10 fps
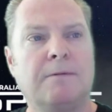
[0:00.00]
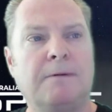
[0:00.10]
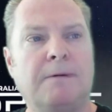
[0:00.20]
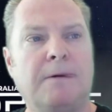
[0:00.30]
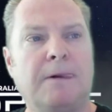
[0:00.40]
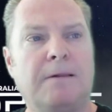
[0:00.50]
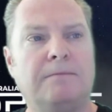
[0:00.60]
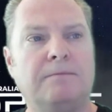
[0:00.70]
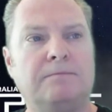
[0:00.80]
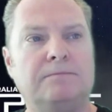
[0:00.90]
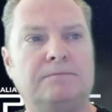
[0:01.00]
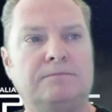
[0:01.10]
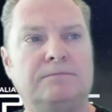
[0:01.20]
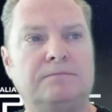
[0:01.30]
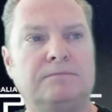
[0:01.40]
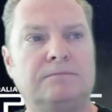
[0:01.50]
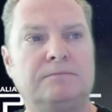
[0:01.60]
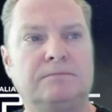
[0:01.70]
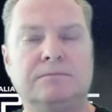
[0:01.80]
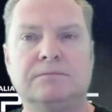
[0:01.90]

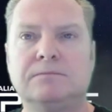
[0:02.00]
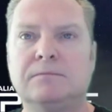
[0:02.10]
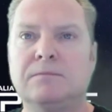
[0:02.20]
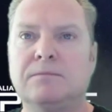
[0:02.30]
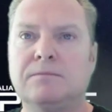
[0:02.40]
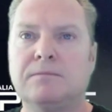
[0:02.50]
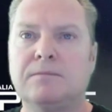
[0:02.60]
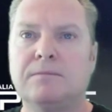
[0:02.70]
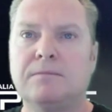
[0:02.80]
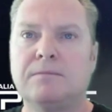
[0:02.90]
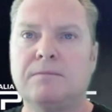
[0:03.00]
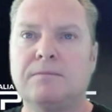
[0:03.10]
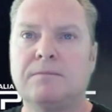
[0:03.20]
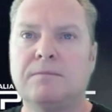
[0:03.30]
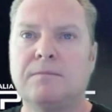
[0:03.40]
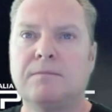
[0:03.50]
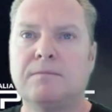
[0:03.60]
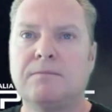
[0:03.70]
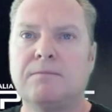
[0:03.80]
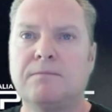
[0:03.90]

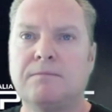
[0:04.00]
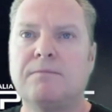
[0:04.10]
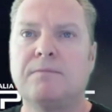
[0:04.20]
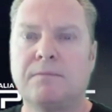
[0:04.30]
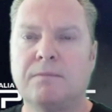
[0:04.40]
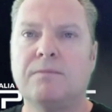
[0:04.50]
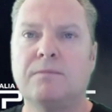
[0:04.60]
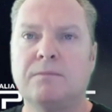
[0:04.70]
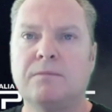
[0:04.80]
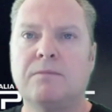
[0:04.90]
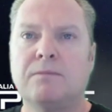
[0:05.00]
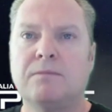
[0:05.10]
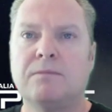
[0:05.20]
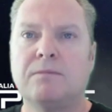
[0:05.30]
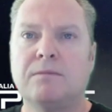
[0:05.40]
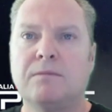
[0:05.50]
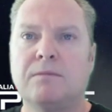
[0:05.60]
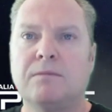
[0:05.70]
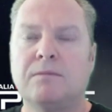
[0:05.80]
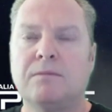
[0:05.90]

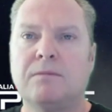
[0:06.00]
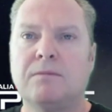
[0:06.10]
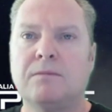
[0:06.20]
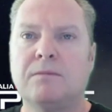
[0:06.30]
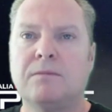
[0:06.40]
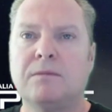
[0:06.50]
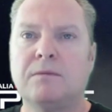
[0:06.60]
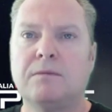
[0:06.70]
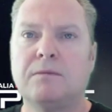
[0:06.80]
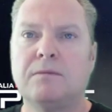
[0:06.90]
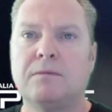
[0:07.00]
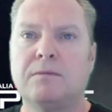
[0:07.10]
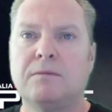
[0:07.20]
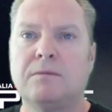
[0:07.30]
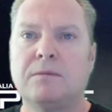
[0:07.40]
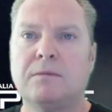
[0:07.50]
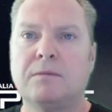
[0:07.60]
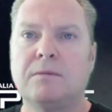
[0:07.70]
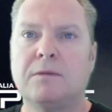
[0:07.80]
No words are spoken by the person on screen.